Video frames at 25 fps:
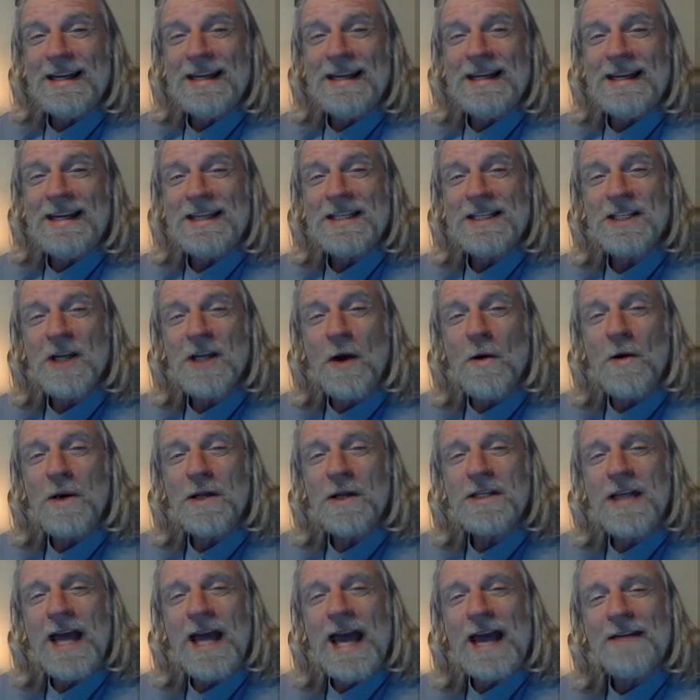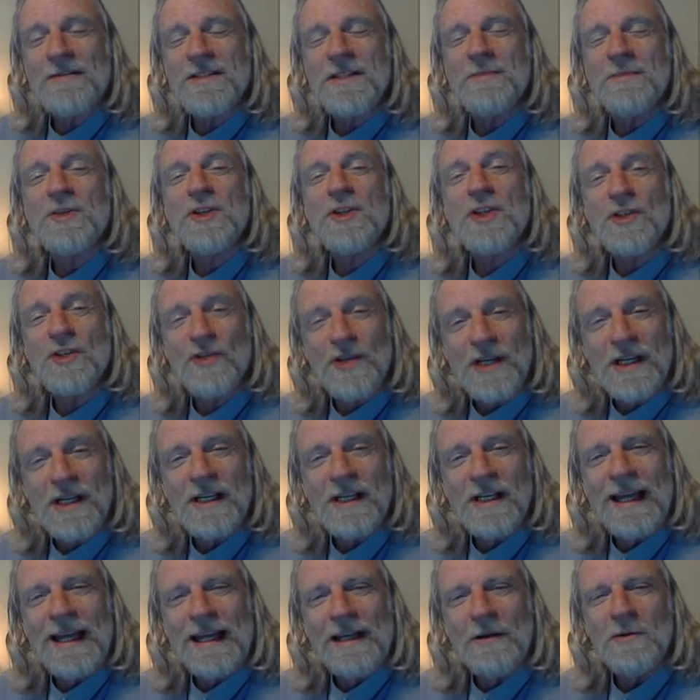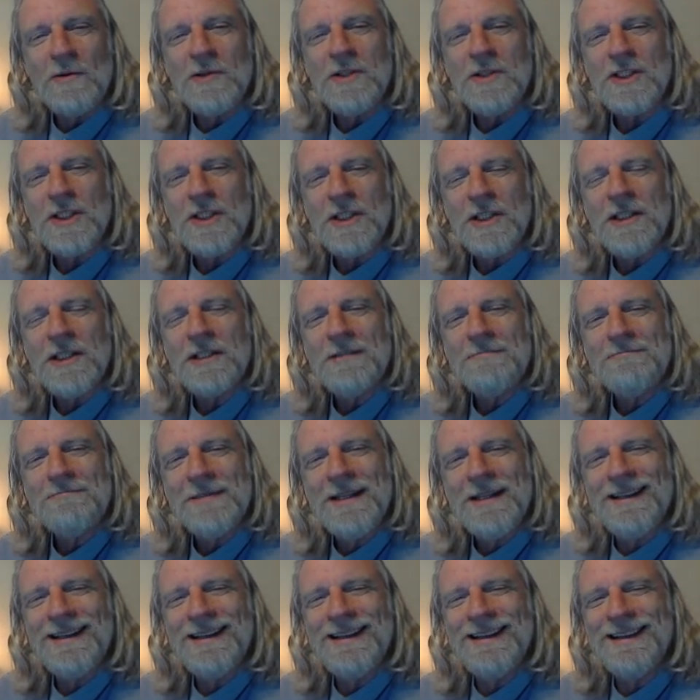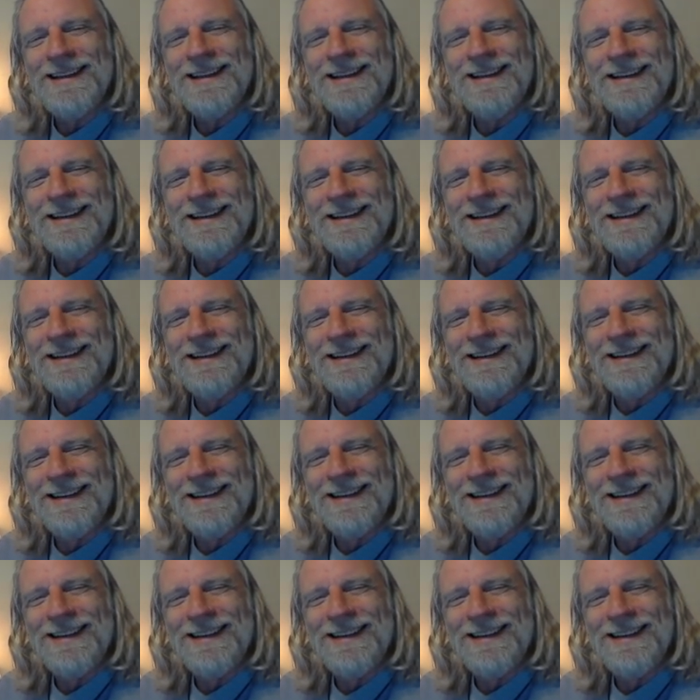is going to have some street language in it.